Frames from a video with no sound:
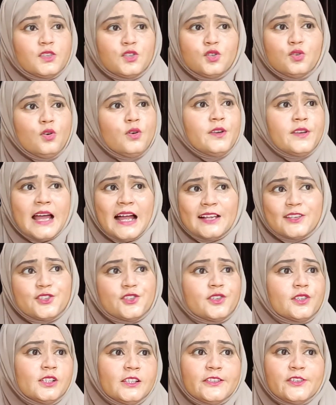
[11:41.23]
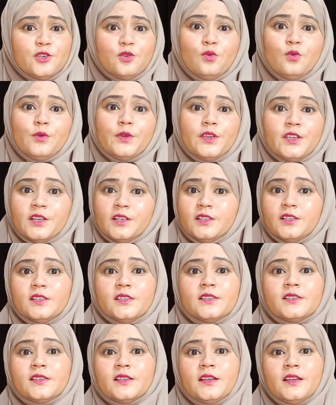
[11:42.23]
natural to
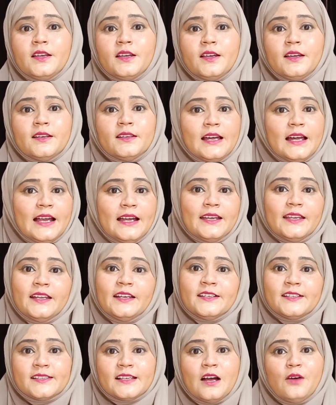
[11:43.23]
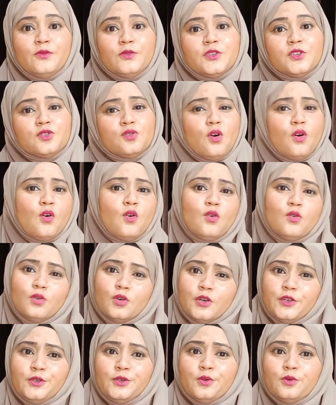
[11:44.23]
ears, and it sounds so
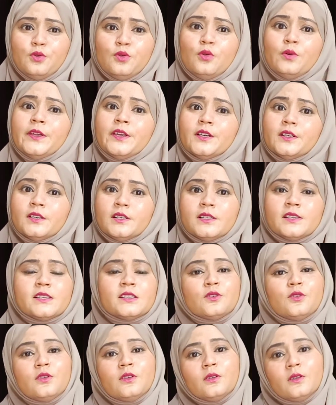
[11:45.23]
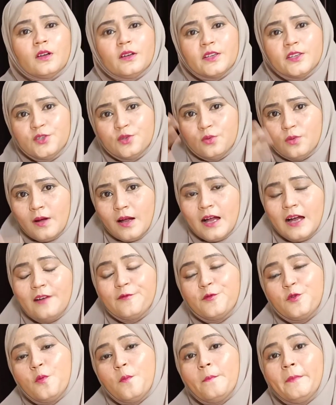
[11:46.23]
good to ears. So you
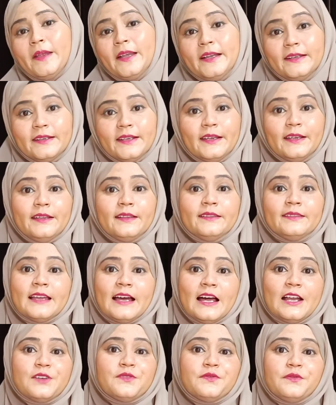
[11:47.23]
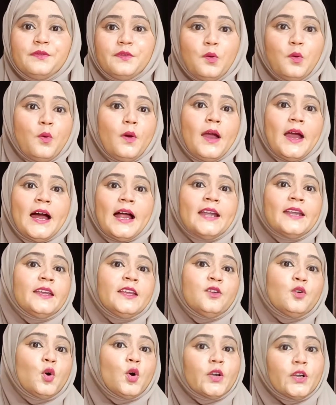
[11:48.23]
have to maintain that flow, and
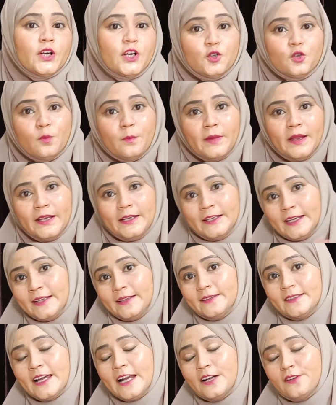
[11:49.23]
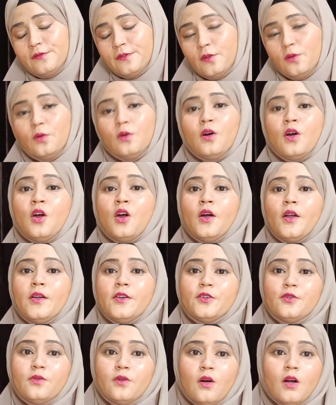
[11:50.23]
in order to maintain that flow,
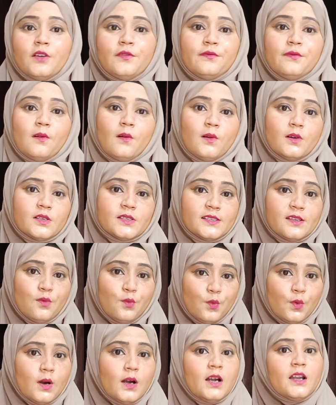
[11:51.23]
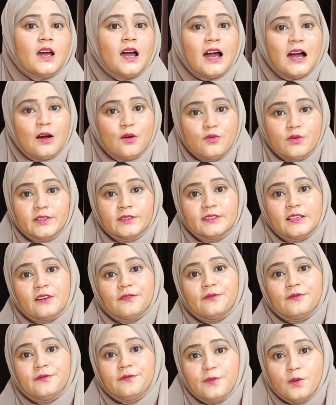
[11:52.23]
do not force the word out. The
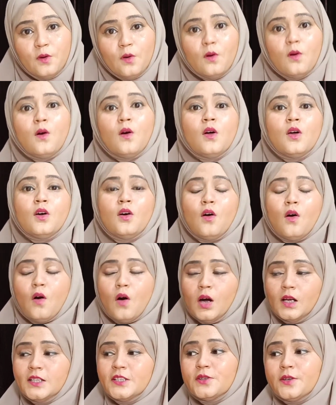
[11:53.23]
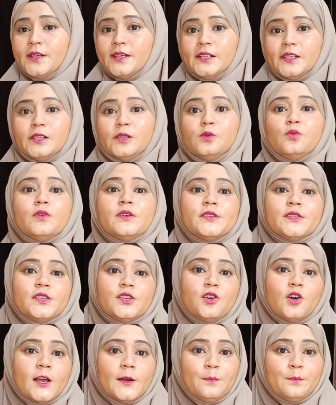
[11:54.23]
flow also includes
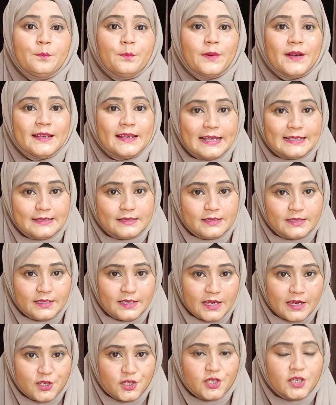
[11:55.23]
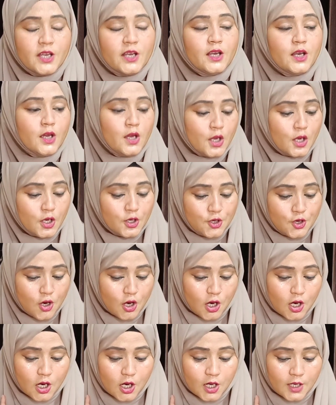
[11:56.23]
your pronunciation,
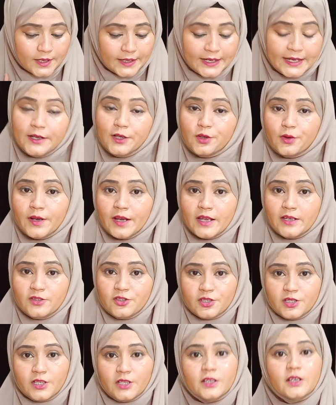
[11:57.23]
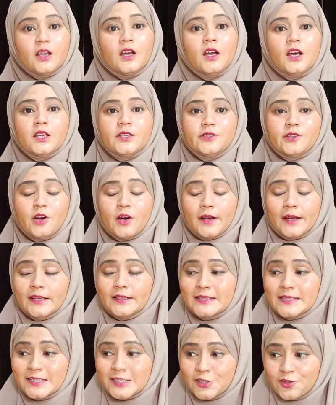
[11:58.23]
your intonation, your
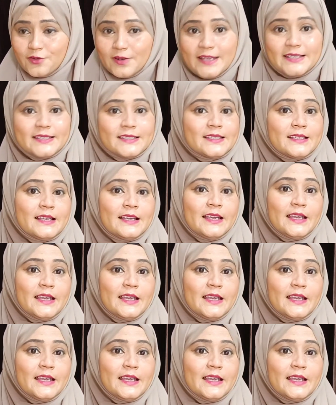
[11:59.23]
stress,